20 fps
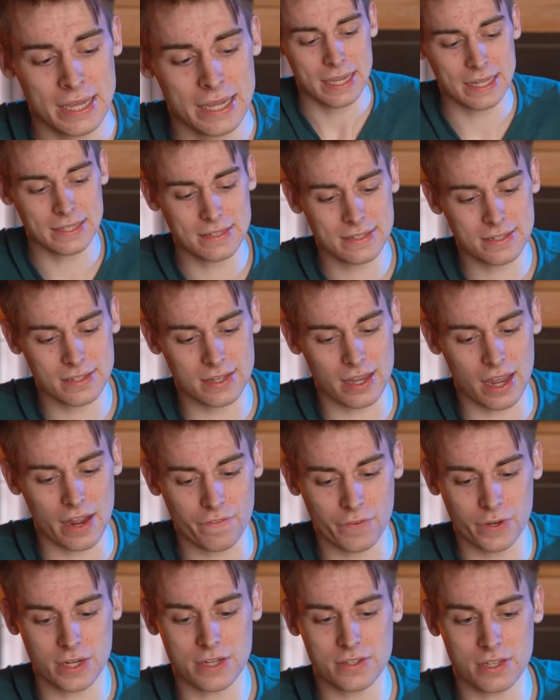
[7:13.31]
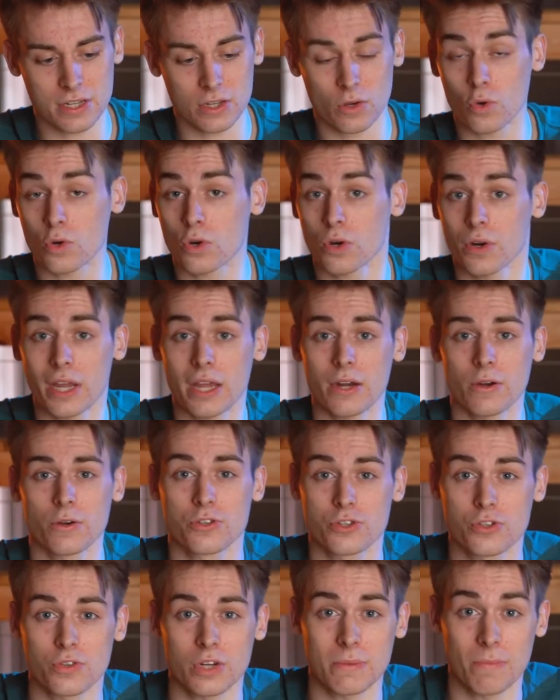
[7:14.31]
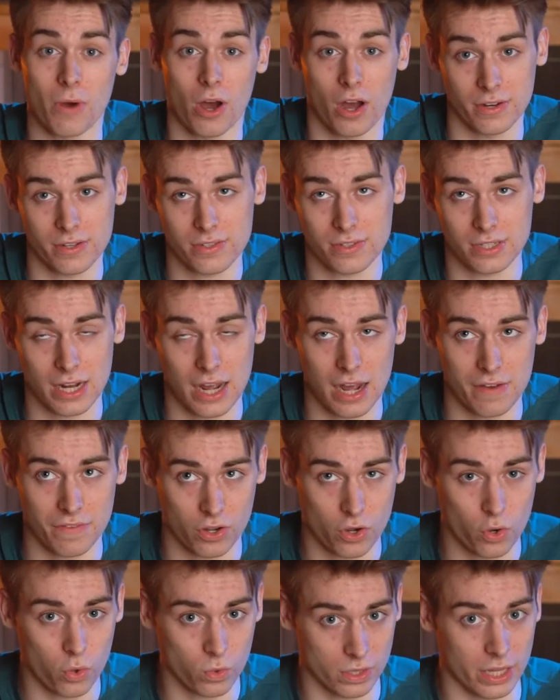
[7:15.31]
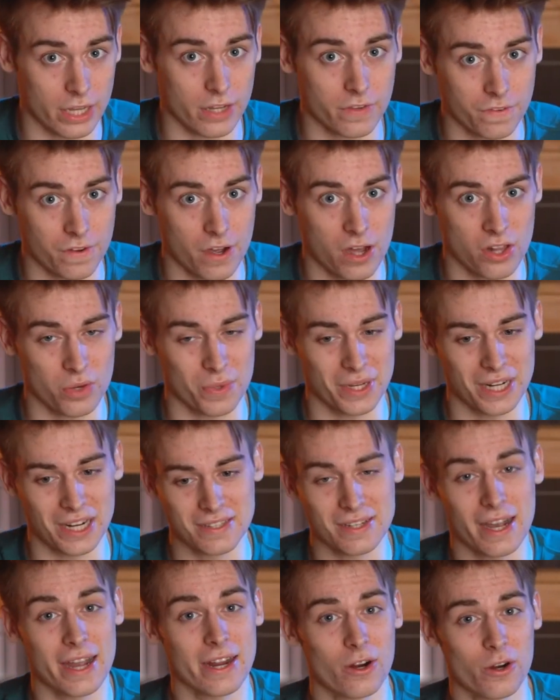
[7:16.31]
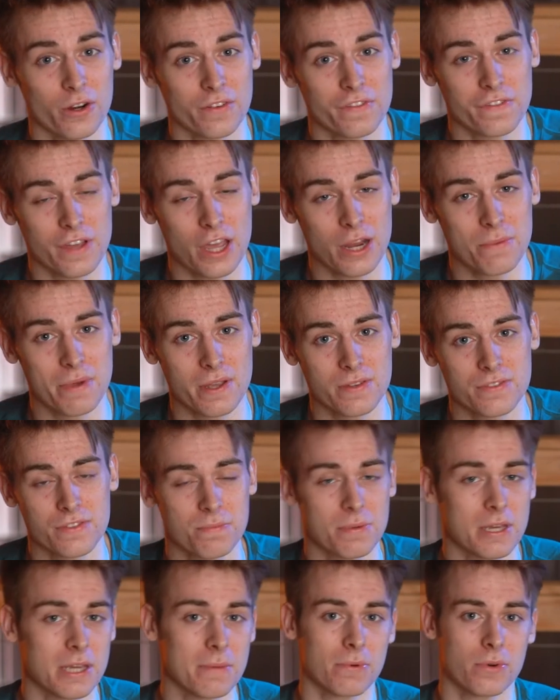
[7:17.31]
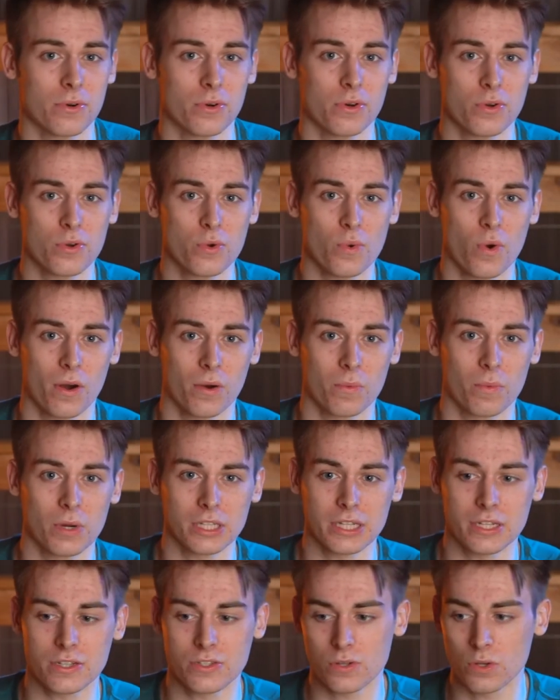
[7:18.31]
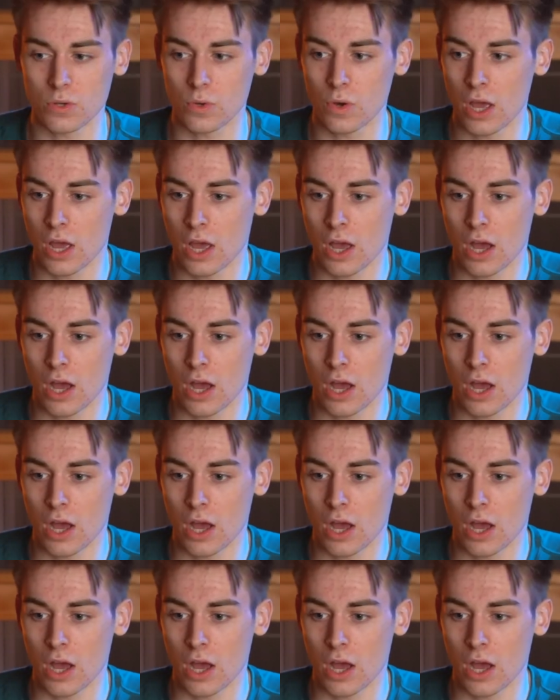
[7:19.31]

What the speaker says: It's every single creator's dream, honestly, to have a cult-like following, a diehard fan base of people who are willing to